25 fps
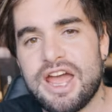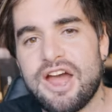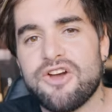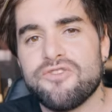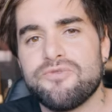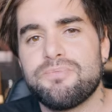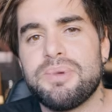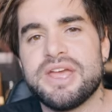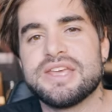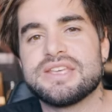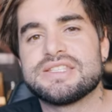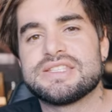
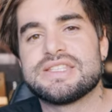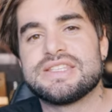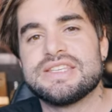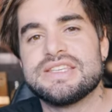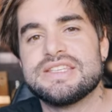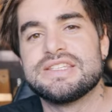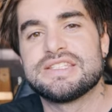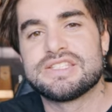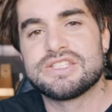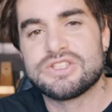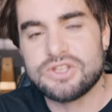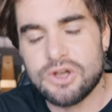I've based
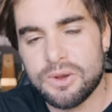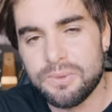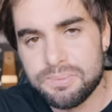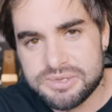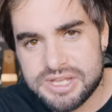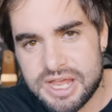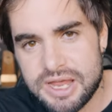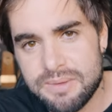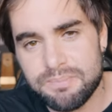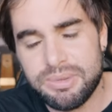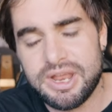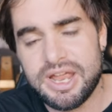these
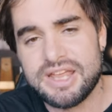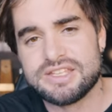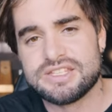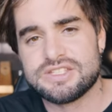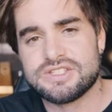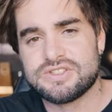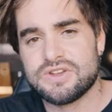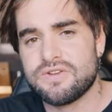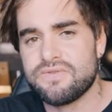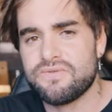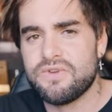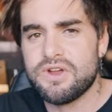top 10
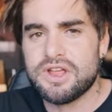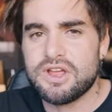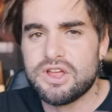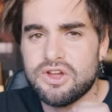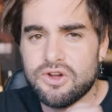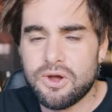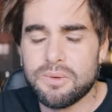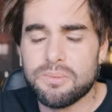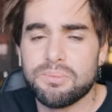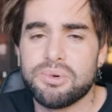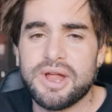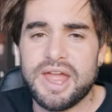places on a very
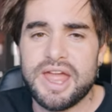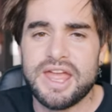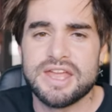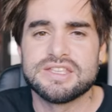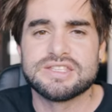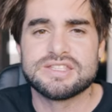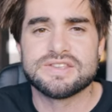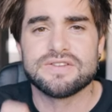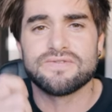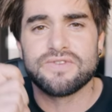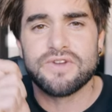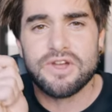
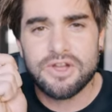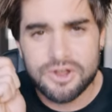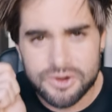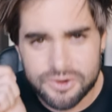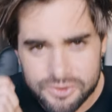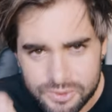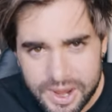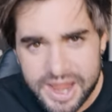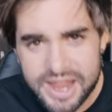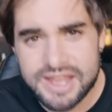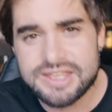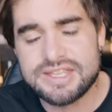comprehensive
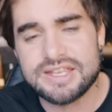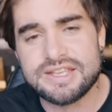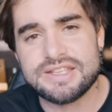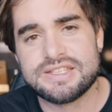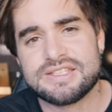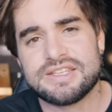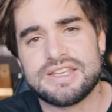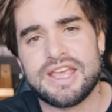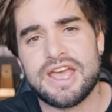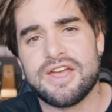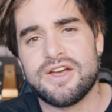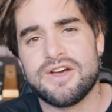
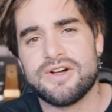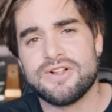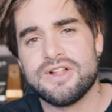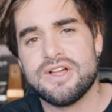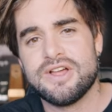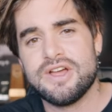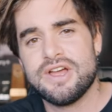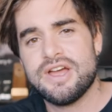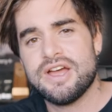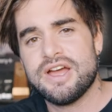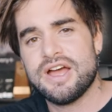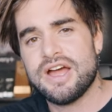rating
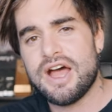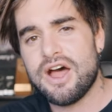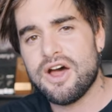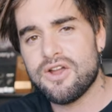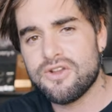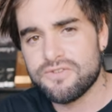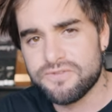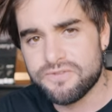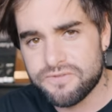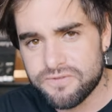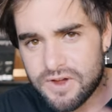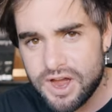scale
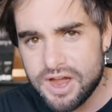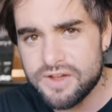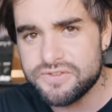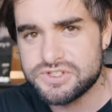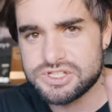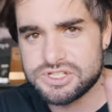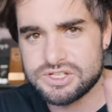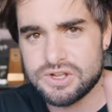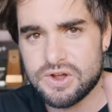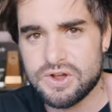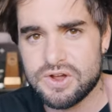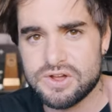out of
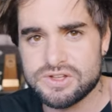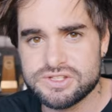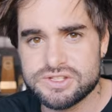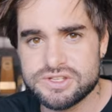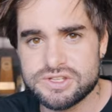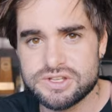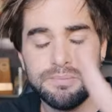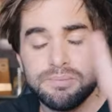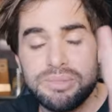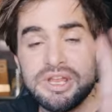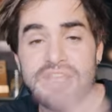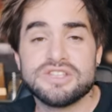five stars.